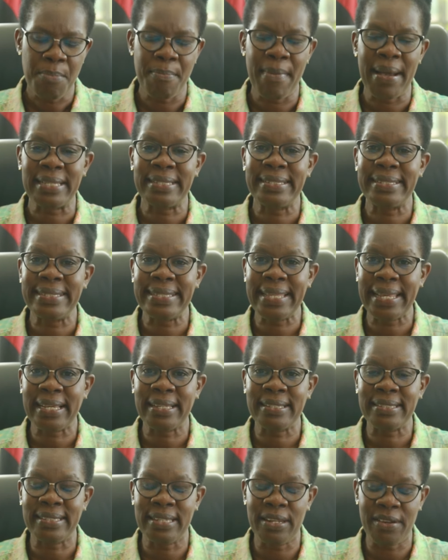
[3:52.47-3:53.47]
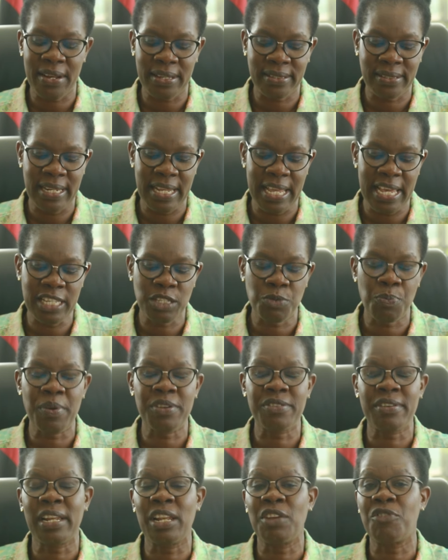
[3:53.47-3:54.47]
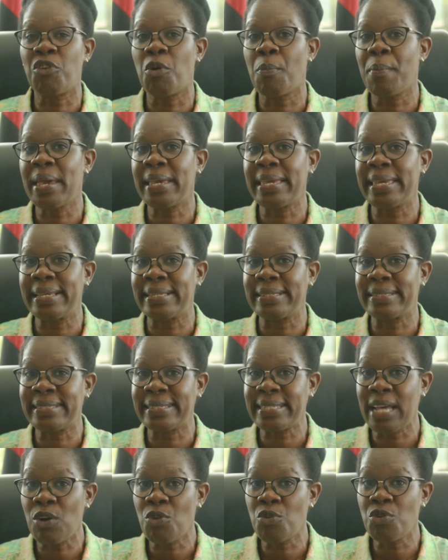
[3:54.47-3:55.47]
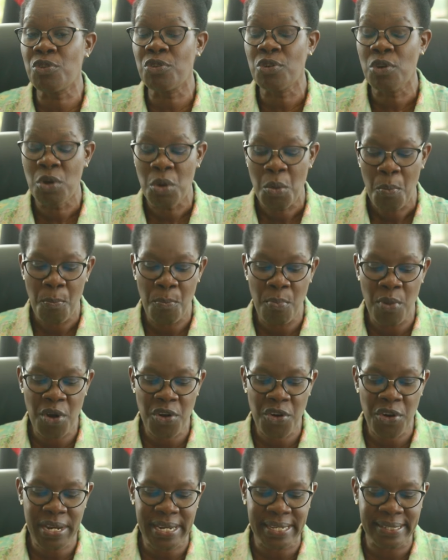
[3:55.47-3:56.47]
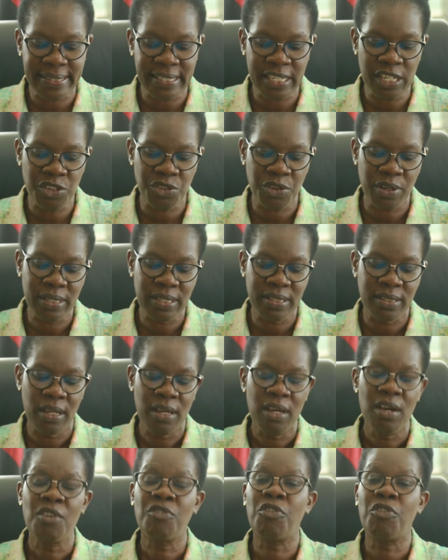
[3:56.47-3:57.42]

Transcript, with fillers: must take seriously, especially for making sound moral decisions,